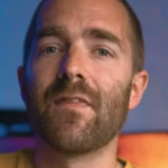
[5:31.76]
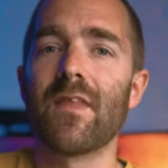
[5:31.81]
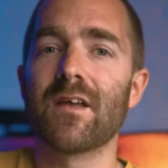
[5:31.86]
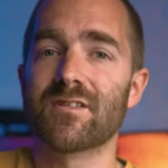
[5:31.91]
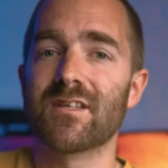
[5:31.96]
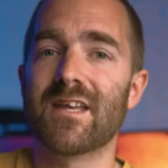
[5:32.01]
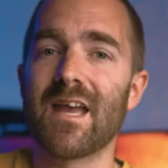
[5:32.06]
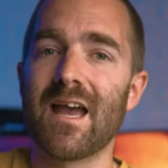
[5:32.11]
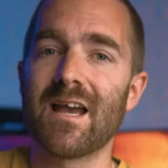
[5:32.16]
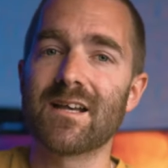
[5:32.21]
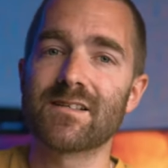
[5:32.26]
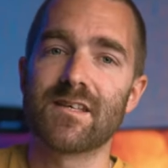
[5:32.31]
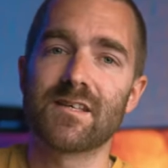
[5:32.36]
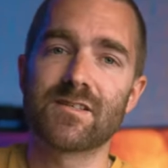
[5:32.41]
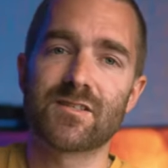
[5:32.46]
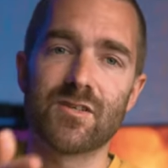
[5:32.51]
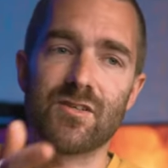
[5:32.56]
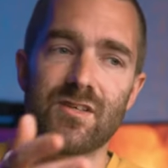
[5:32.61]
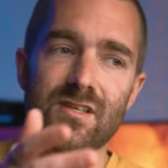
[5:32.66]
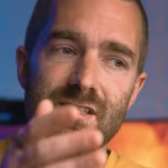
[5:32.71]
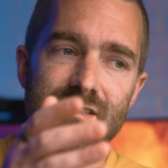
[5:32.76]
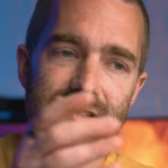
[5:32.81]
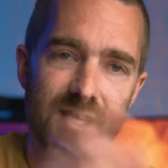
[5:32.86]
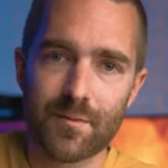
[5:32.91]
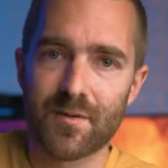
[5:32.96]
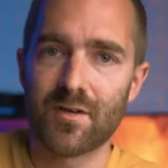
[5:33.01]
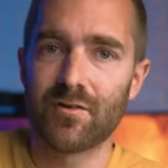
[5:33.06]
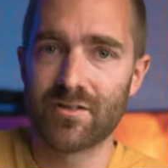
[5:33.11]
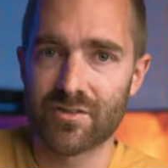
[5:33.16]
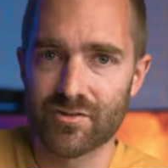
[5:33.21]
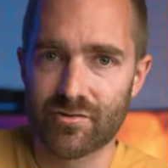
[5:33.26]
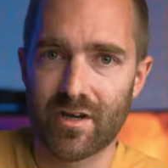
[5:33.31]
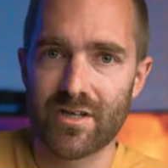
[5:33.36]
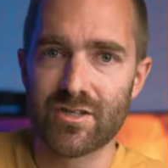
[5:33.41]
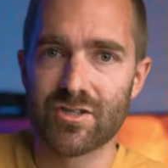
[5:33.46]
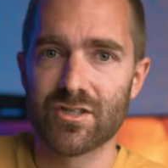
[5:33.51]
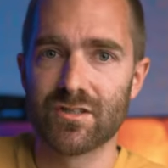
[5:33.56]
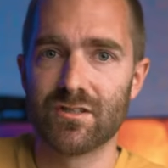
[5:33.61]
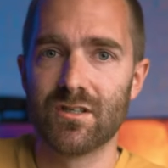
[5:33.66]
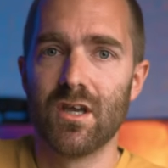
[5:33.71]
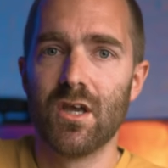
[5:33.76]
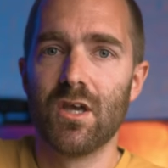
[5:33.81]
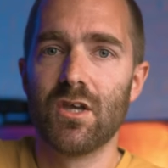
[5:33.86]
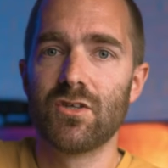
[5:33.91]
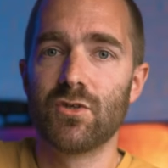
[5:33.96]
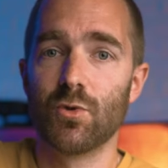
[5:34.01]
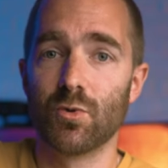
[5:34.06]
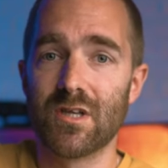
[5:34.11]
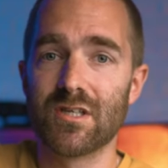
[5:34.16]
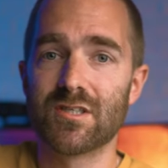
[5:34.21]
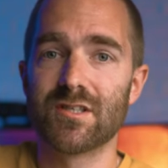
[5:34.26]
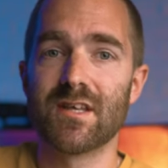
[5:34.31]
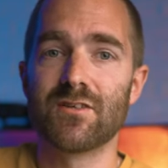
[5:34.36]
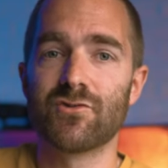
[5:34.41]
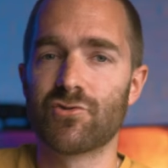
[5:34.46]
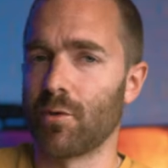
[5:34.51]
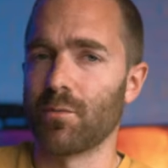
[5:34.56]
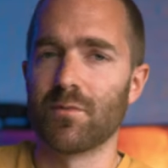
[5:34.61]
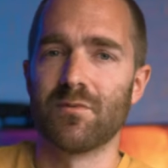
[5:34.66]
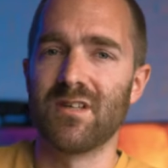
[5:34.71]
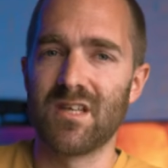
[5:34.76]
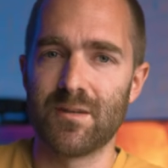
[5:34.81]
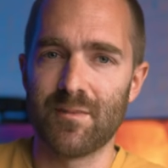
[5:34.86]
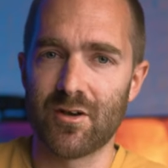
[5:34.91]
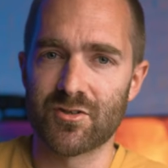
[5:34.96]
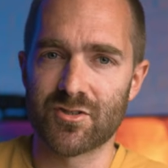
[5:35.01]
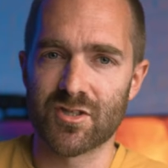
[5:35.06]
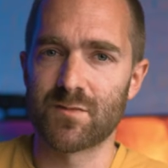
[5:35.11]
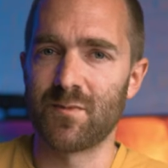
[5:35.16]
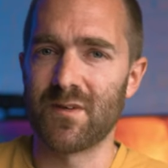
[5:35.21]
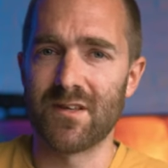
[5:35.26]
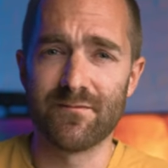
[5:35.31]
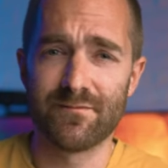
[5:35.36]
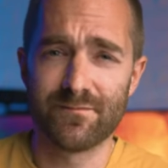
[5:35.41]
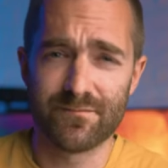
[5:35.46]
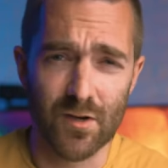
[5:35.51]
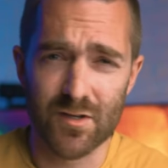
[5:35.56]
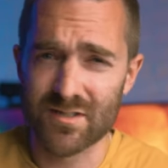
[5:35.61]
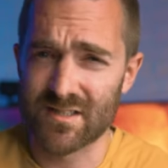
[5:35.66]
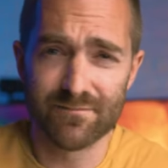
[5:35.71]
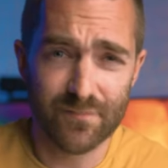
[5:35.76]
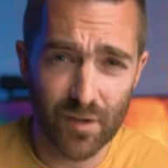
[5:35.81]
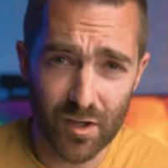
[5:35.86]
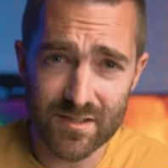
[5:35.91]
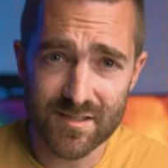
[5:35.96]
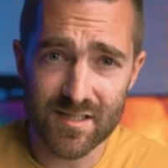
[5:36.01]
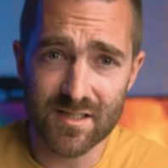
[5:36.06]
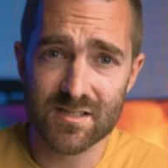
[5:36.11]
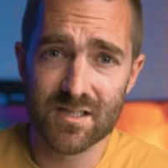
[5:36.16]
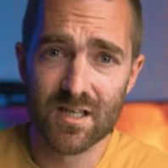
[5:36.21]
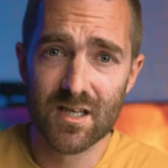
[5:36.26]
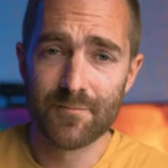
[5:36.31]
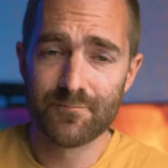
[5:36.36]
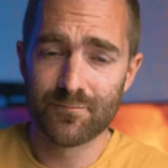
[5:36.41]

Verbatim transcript: And that to get access to the Zapier integration, you'll need to then drop them an email just to be first invited.